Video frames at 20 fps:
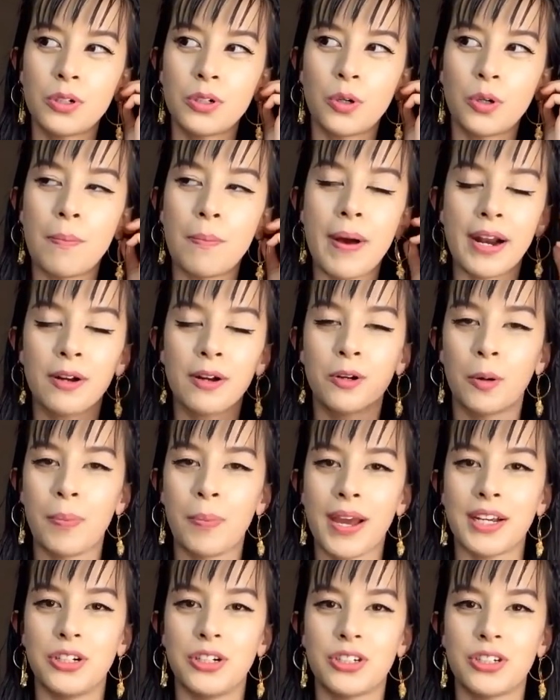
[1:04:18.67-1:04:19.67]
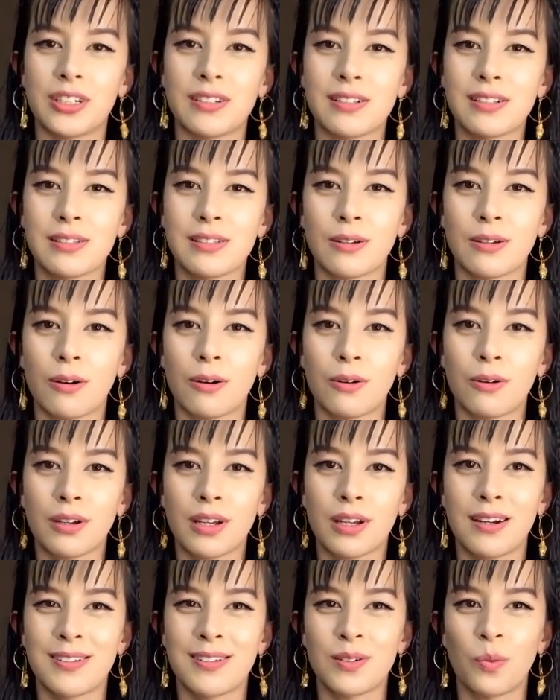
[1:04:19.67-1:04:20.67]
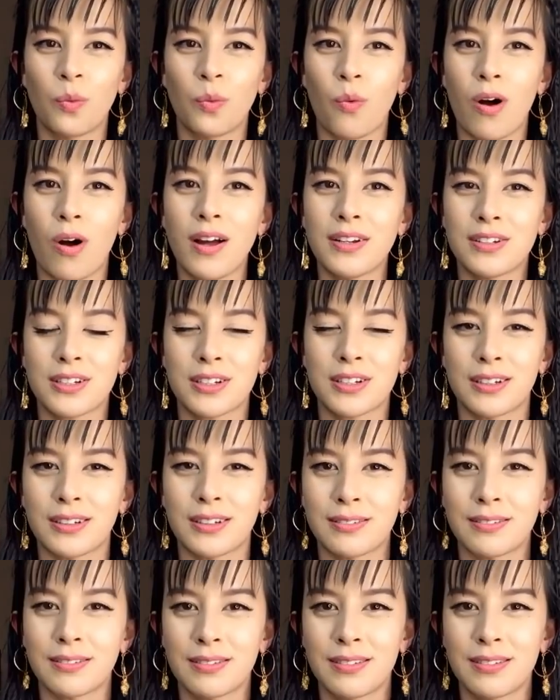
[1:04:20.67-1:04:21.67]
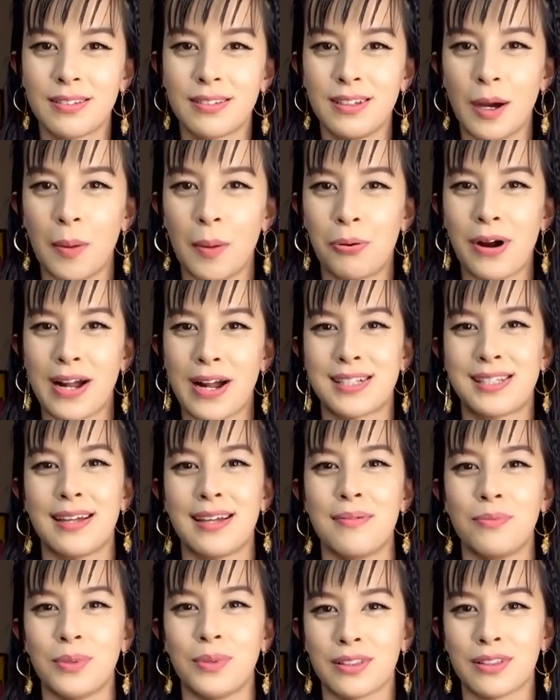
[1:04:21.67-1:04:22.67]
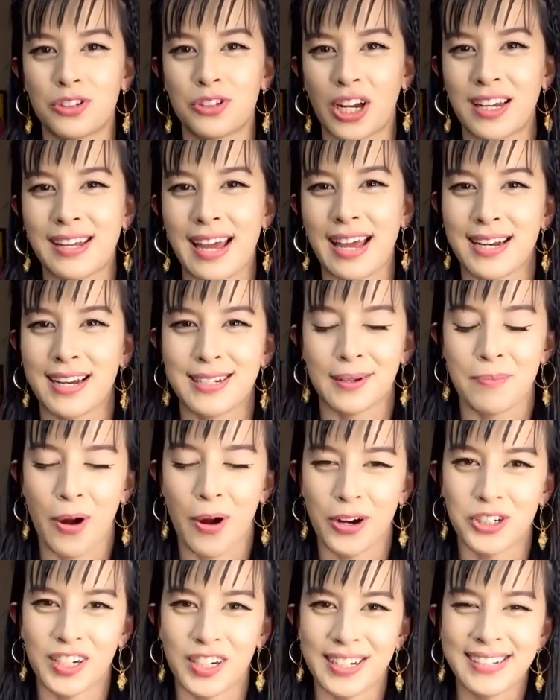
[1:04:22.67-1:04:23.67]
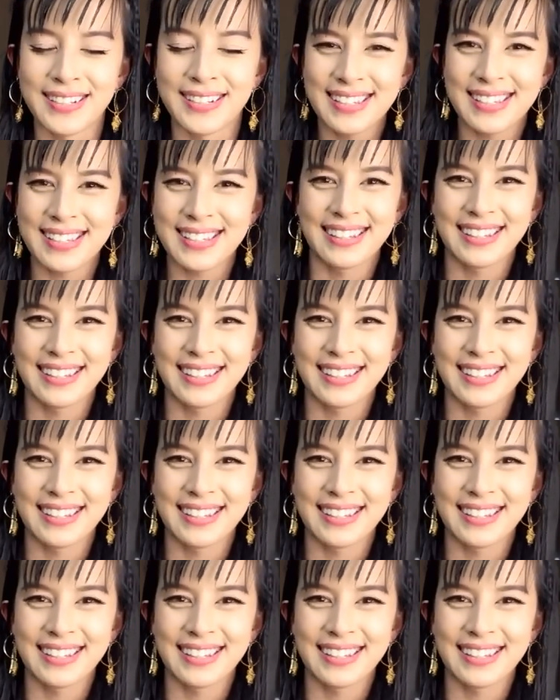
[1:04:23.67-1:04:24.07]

who are medical patients, so he doesn't want to oppress them with gigantic margins.